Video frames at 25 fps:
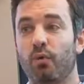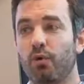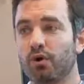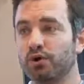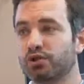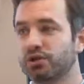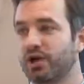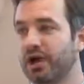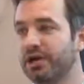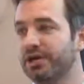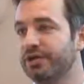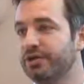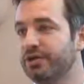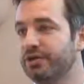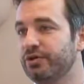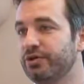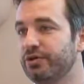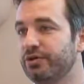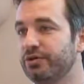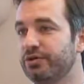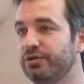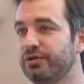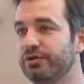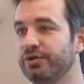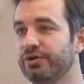we're trying to
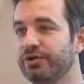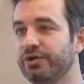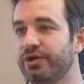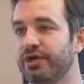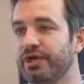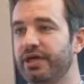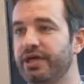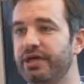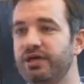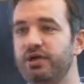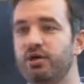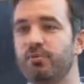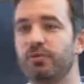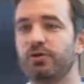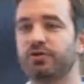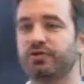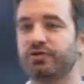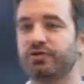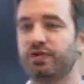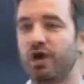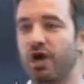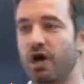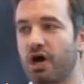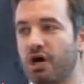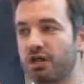do in almost
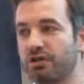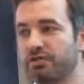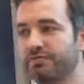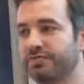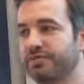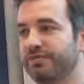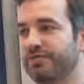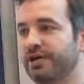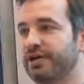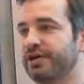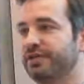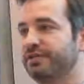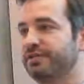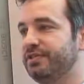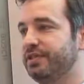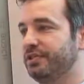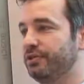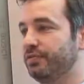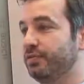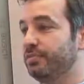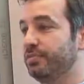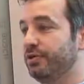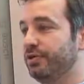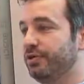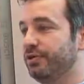all of the various things
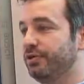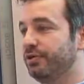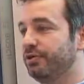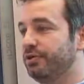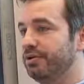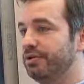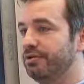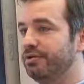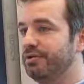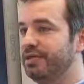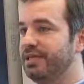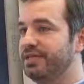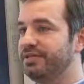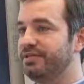we build is